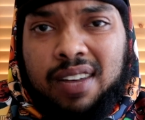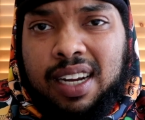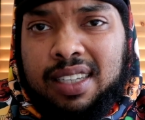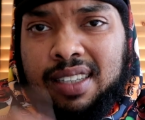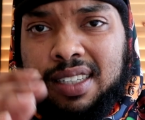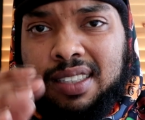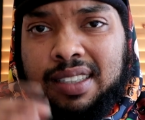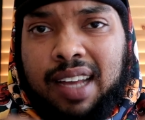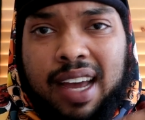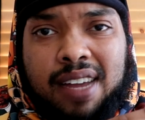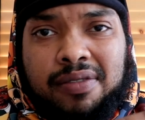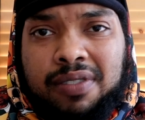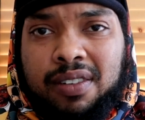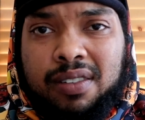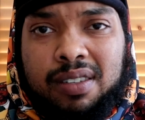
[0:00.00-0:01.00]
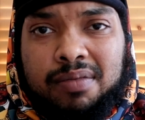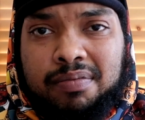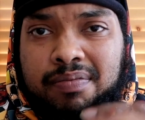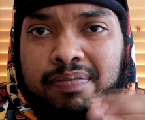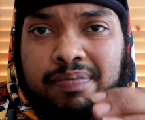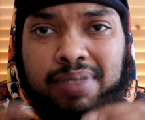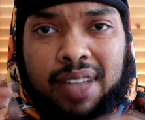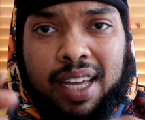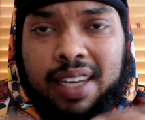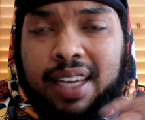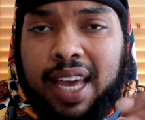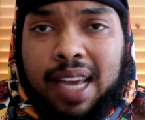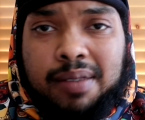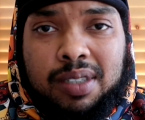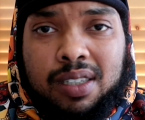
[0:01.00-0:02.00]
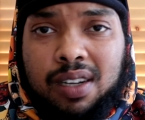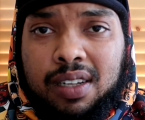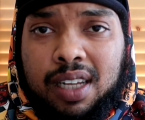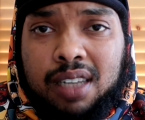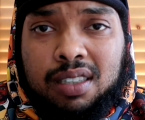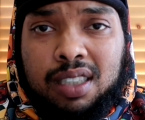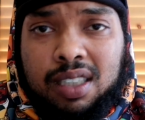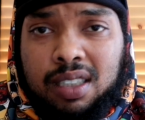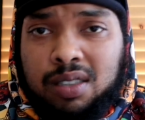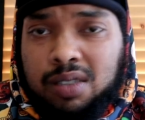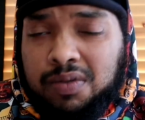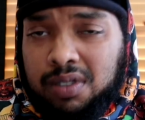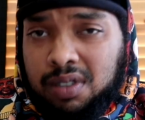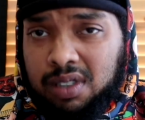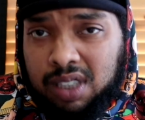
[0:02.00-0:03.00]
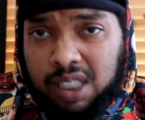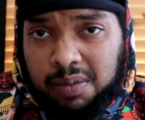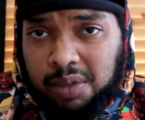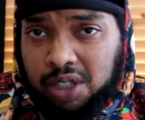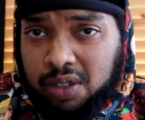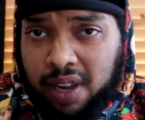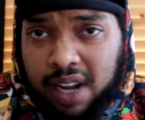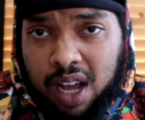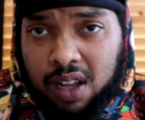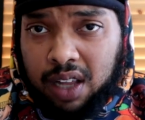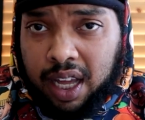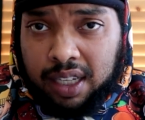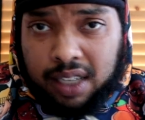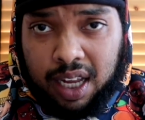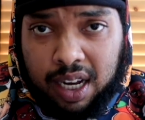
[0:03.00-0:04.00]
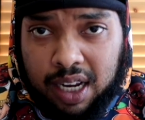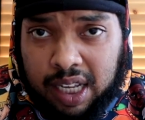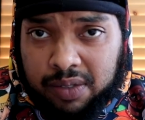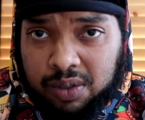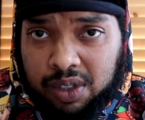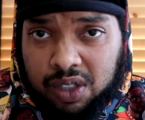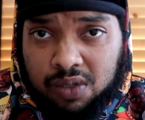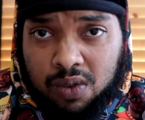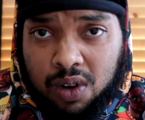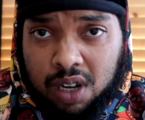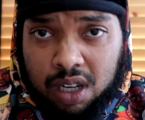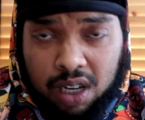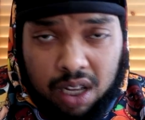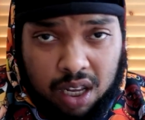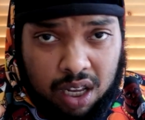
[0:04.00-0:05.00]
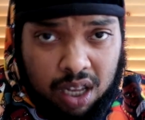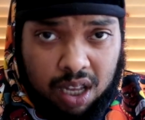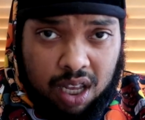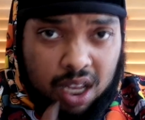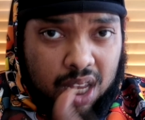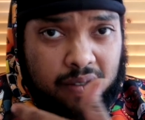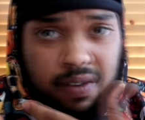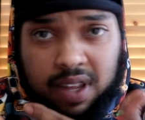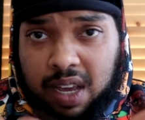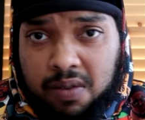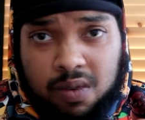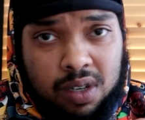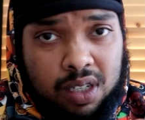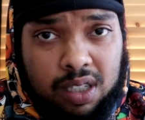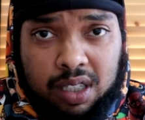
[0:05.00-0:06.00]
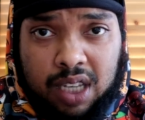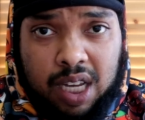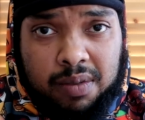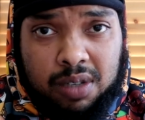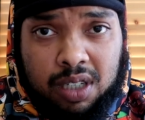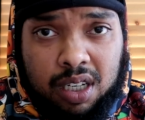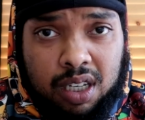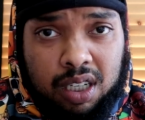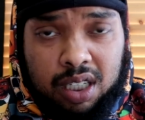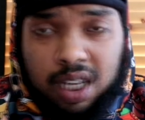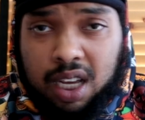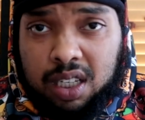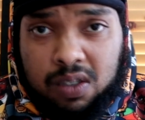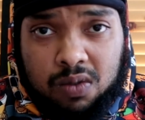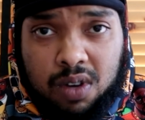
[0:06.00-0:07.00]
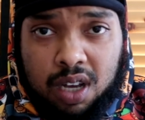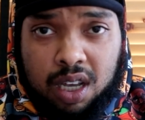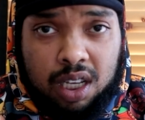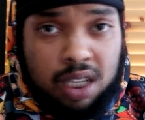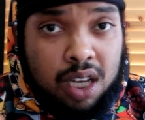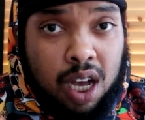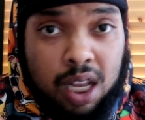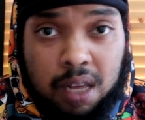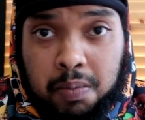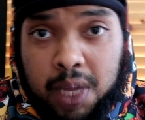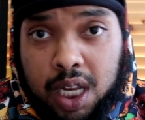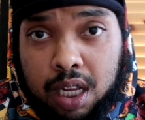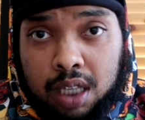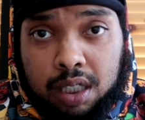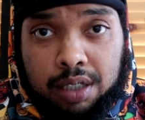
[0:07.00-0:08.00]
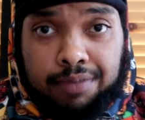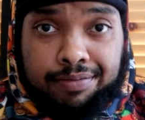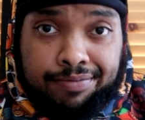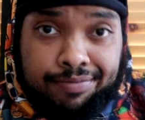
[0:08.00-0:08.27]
try to decipher and play games and all that shit. So if you just come straight out like that, that's what you want. If they want the same shit, guess what? Y'all in business.